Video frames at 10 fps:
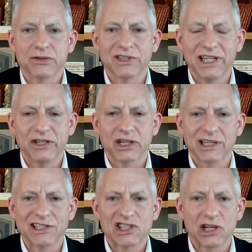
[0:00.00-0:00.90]
strategic
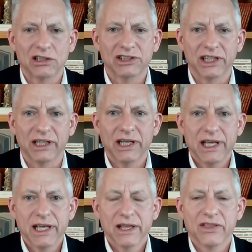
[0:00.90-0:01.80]
consulting.
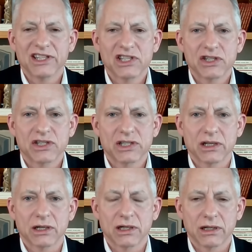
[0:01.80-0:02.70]
This is
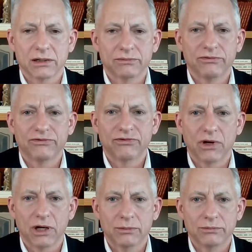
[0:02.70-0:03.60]

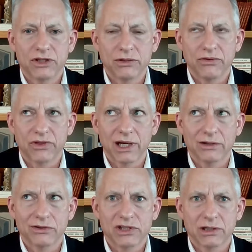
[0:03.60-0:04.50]
from
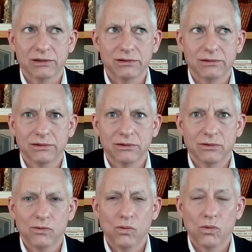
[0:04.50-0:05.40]

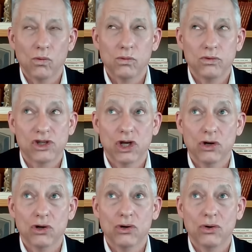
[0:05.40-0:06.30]

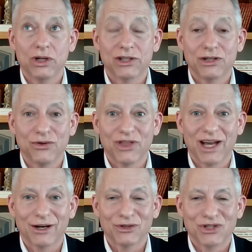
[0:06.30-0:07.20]
2002 to
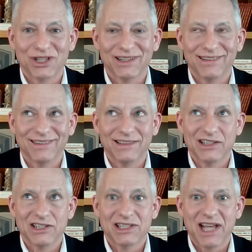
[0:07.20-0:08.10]

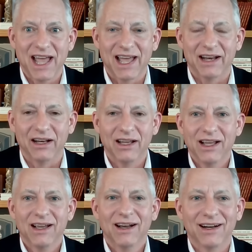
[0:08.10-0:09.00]
2010
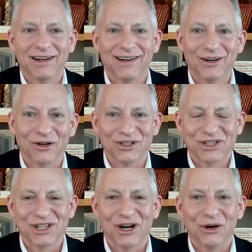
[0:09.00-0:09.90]
or
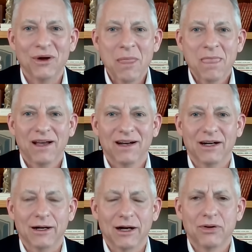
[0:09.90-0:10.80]
so.
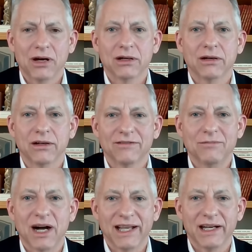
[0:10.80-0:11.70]
A partner of
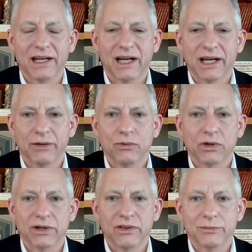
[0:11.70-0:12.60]
mine and I
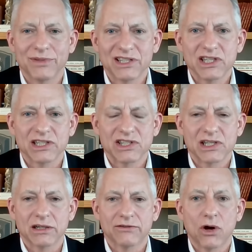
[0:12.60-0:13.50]
were in the business
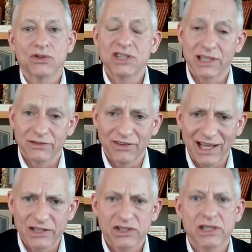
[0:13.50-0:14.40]
of hosting
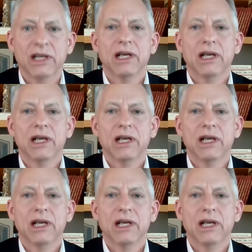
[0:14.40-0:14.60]
events,